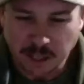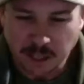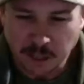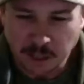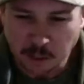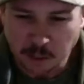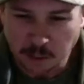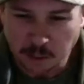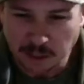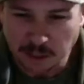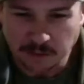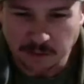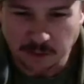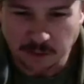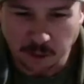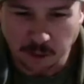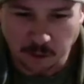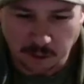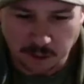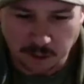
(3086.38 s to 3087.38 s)
we look
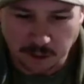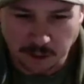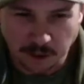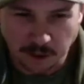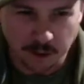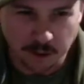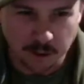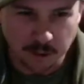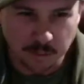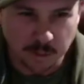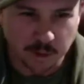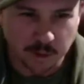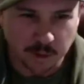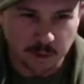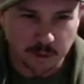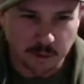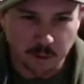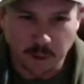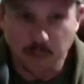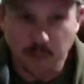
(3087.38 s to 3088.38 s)
forward to growing more
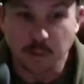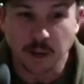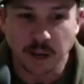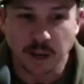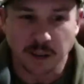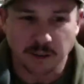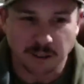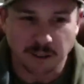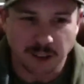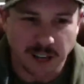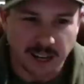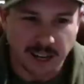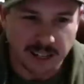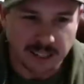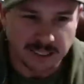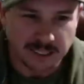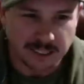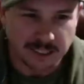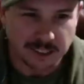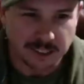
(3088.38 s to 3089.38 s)
Wood Prairie varieties
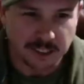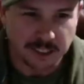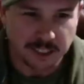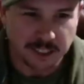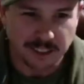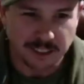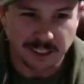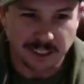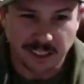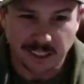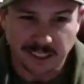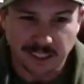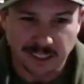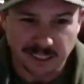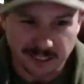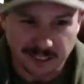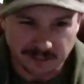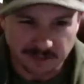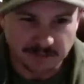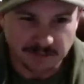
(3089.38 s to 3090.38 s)
this year. And
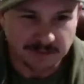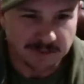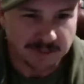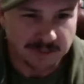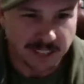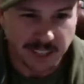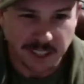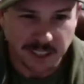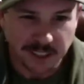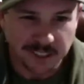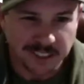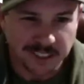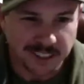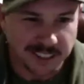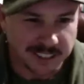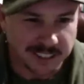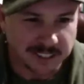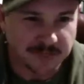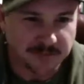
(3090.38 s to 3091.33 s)
thank you again.